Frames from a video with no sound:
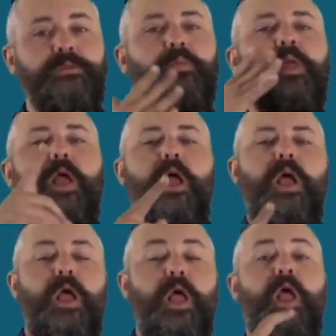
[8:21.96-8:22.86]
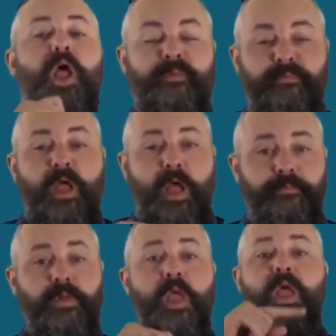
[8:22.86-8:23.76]
When you cough or sneeze,
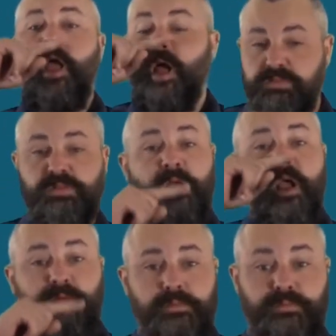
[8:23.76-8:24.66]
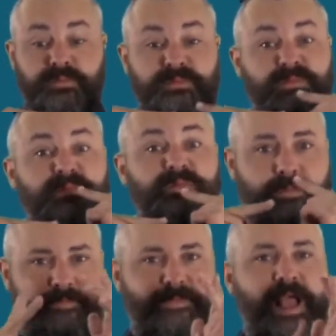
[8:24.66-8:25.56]
cover your mouth and nose with a tissue
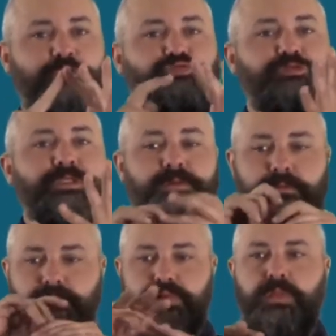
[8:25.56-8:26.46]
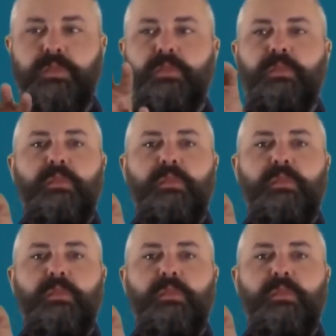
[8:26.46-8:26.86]
to prevent spreading the virus.